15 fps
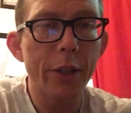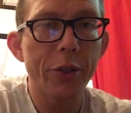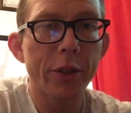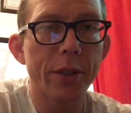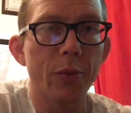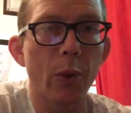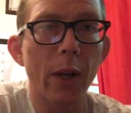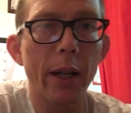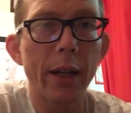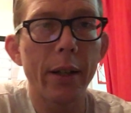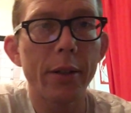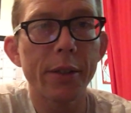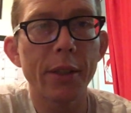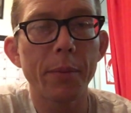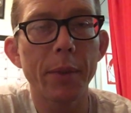inches
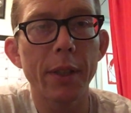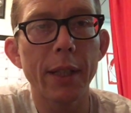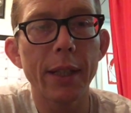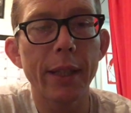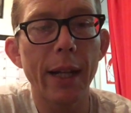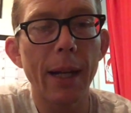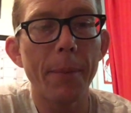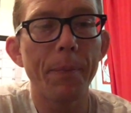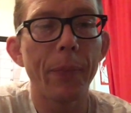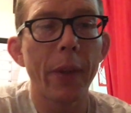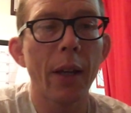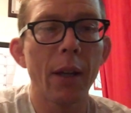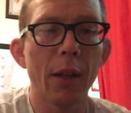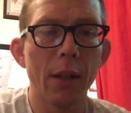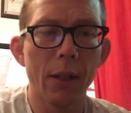wide or something like that.
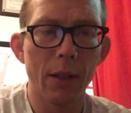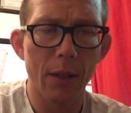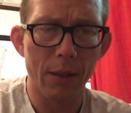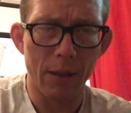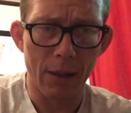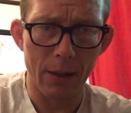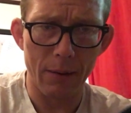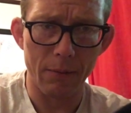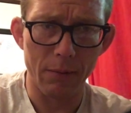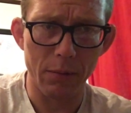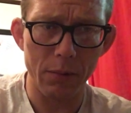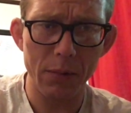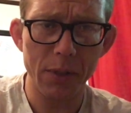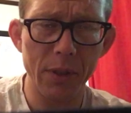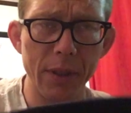
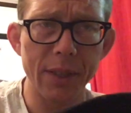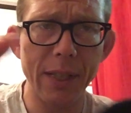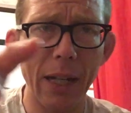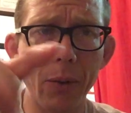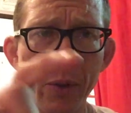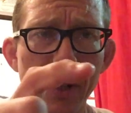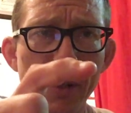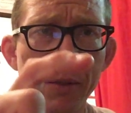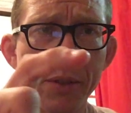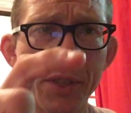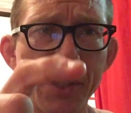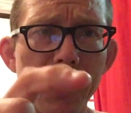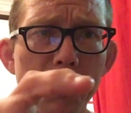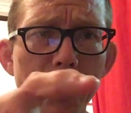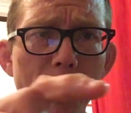So it's not one of those
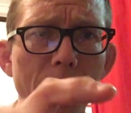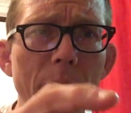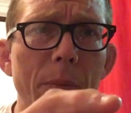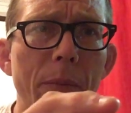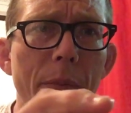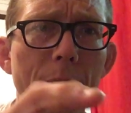super